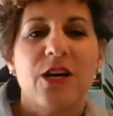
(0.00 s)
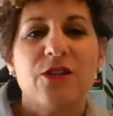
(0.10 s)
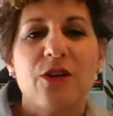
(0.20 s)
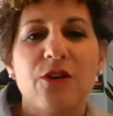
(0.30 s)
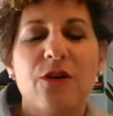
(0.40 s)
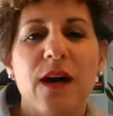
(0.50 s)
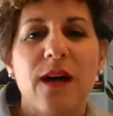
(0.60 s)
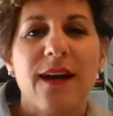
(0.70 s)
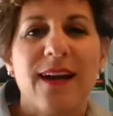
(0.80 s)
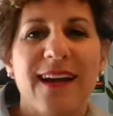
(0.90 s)
Happy to be
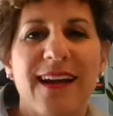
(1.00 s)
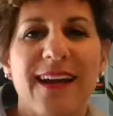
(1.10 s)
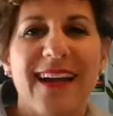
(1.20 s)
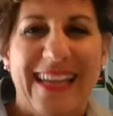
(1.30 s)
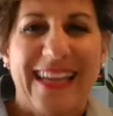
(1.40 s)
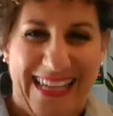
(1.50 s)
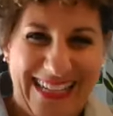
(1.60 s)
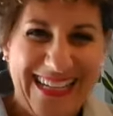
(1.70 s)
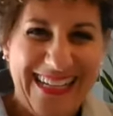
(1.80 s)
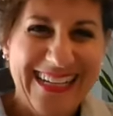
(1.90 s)
talking so,
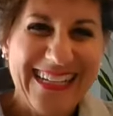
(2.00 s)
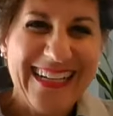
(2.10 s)
to you.